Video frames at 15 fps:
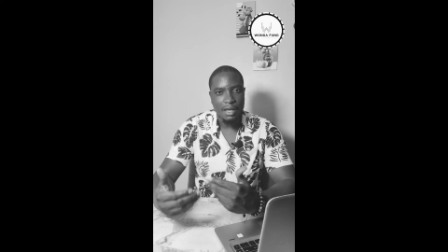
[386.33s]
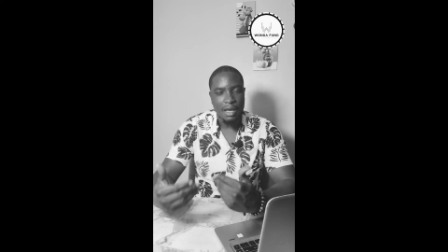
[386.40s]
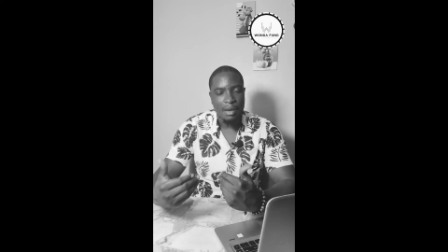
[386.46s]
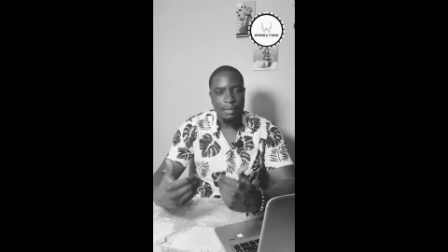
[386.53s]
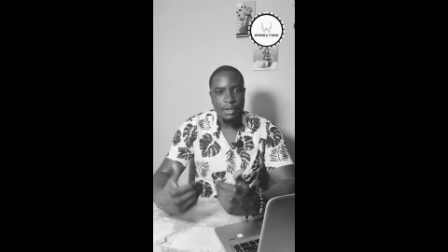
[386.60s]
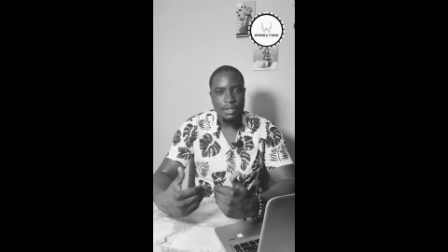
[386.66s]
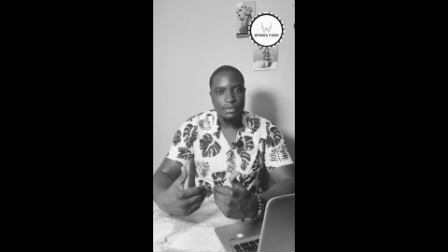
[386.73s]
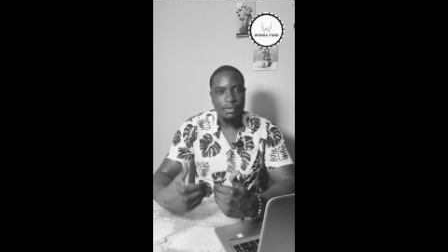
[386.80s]

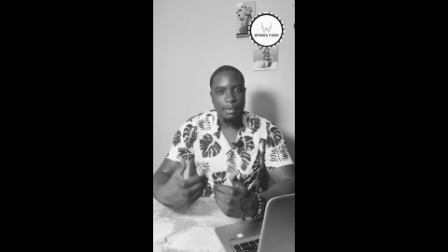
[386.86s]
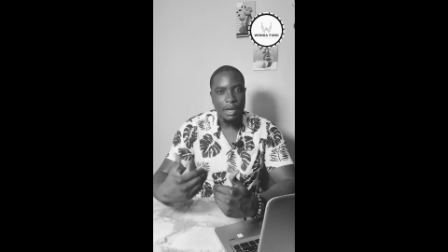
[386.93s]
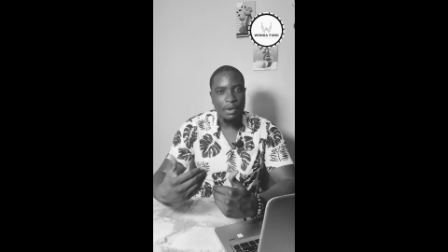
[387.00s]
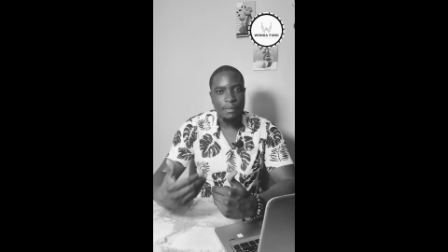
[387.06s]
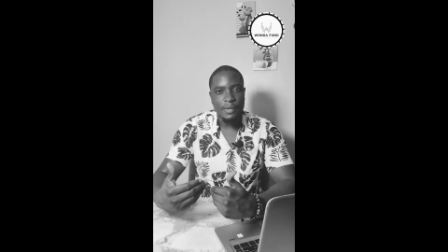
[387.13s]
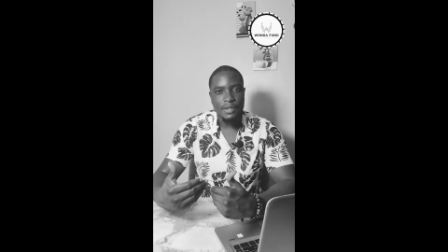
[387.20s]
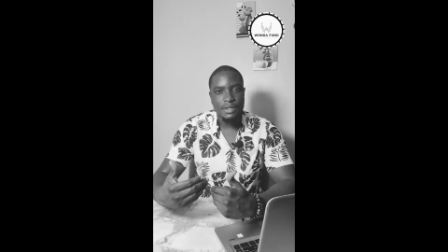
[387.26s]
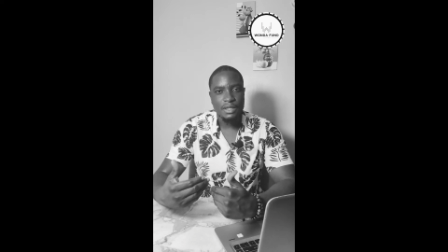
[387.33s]
But from my own
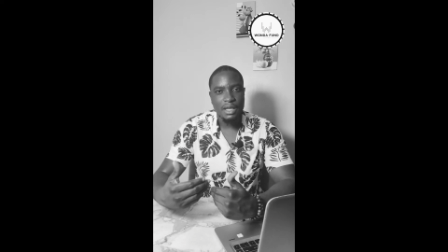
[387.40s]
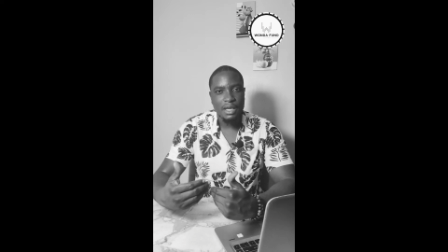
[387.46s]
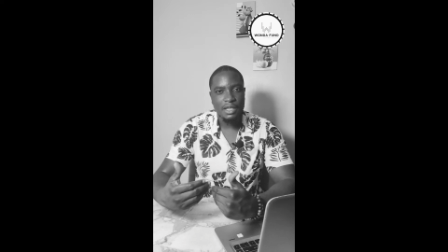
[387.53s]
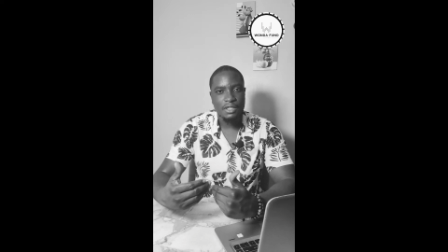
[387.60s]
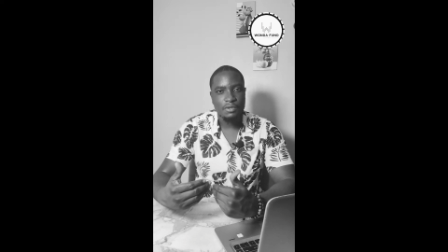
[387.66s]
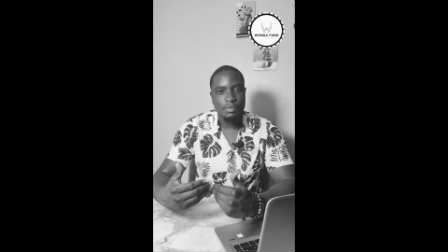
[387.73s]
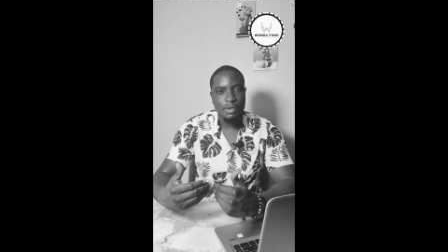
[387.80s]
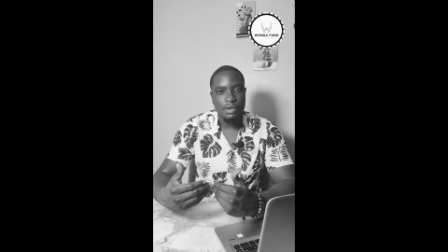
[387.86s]
personal
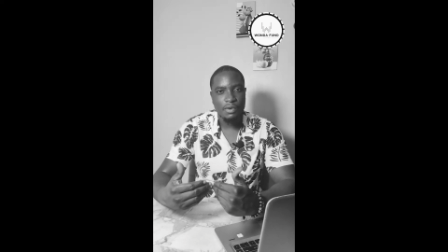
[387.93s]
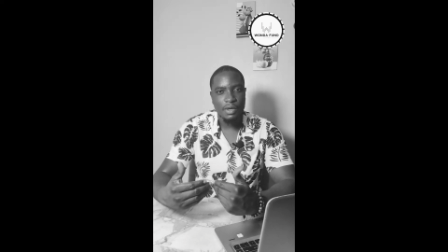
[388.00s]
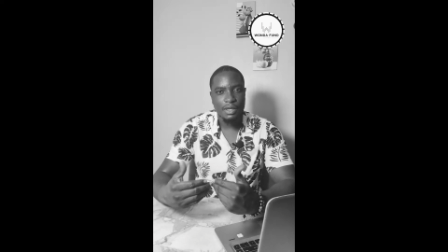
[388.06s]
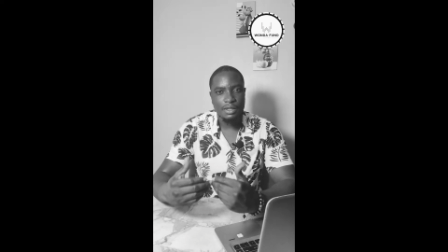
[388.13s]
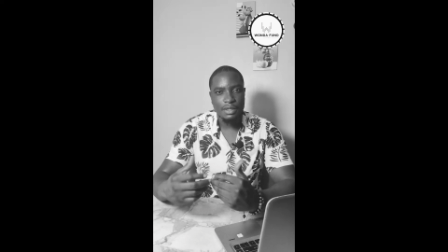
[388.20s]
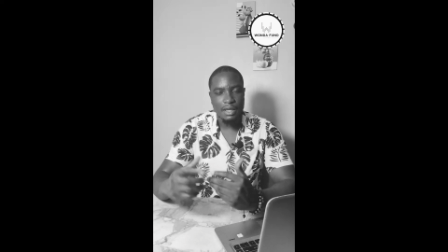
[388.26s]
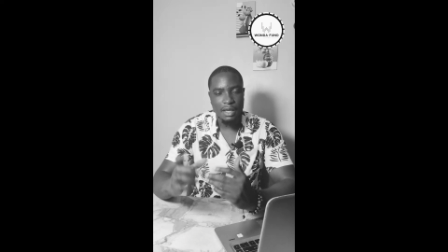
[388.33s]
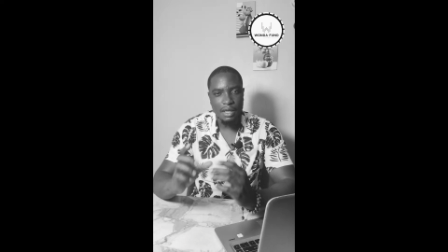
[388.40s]
experience
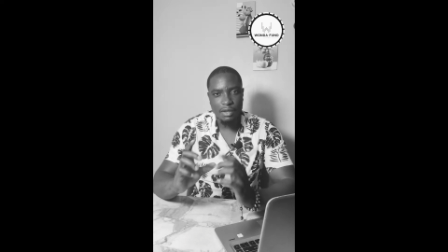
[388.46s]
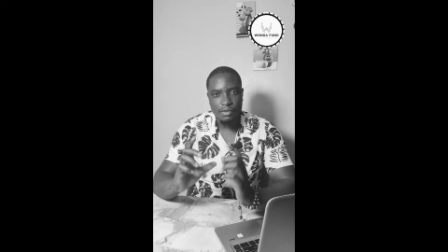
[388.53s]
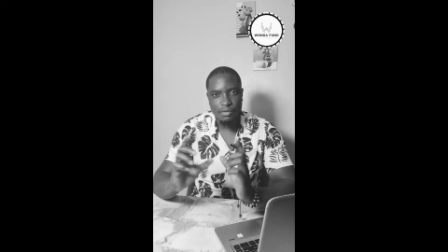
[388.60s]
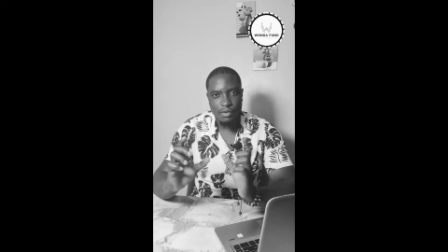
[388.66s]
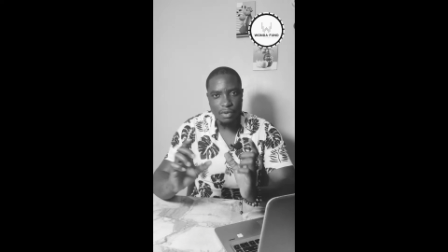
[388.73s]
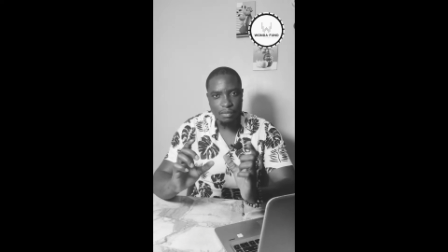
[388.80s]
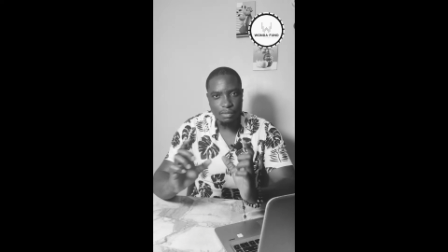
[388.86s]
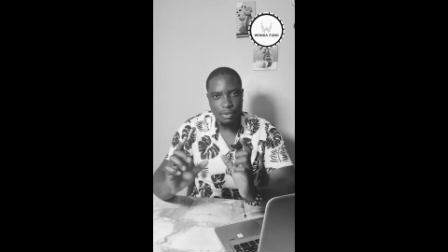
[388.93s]
and
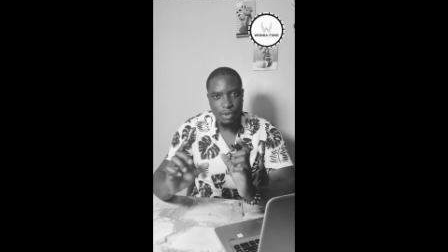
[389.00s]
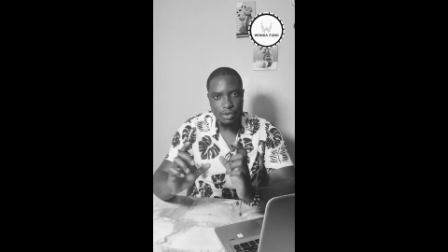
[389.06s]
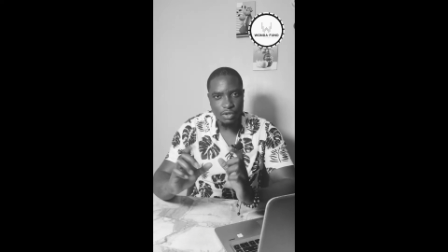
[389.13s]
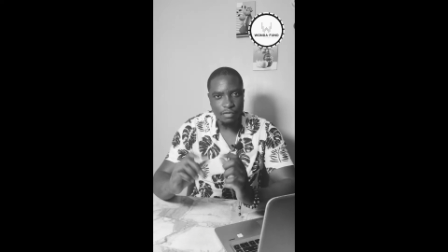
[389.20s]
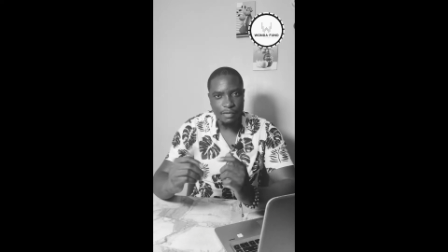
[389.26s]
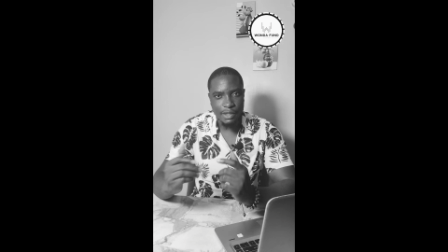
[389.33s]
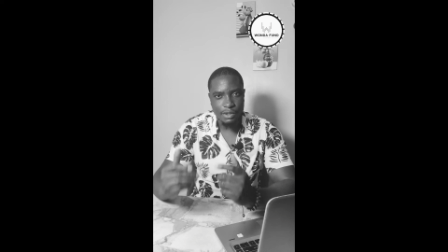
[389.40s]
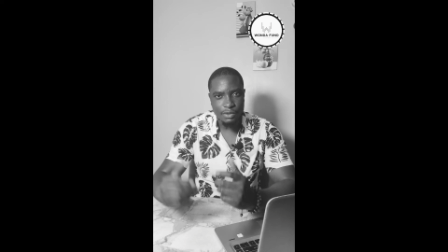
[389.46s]
from those of
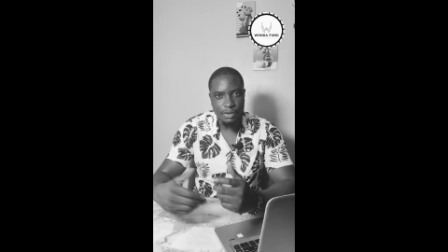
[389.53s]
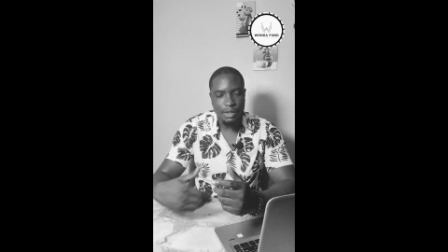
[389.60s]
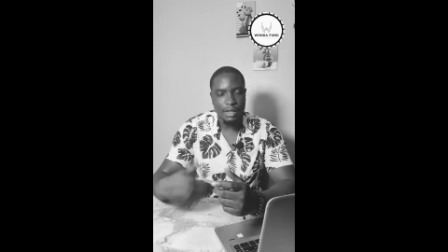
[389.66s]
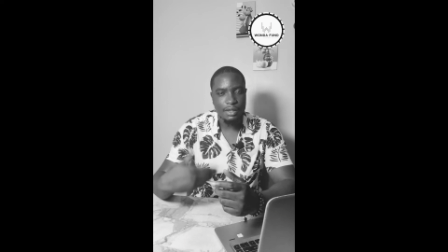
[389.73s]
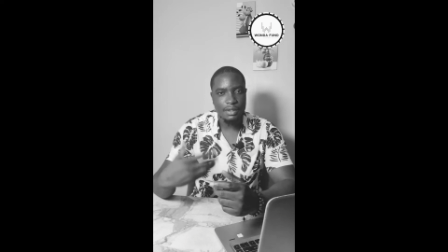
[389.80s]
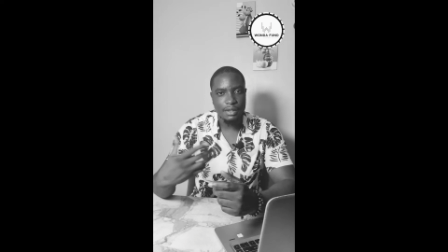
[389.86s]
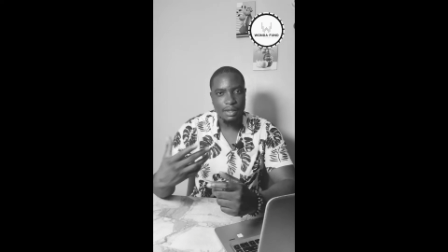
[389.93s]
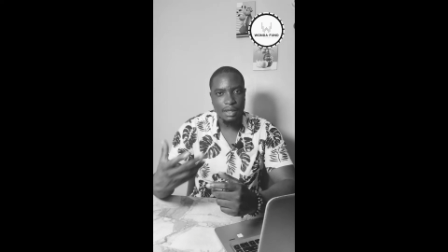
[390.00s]
my
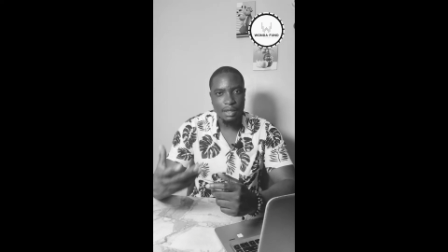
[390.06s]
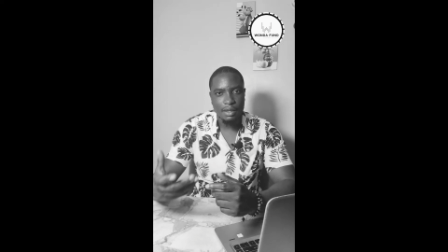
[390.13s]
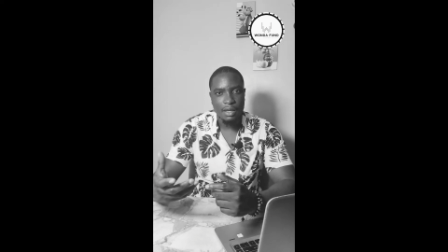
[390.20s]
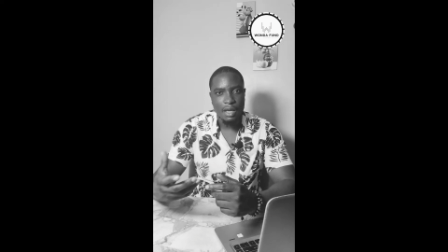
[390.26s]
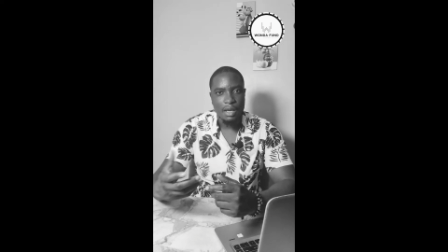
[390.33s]
students and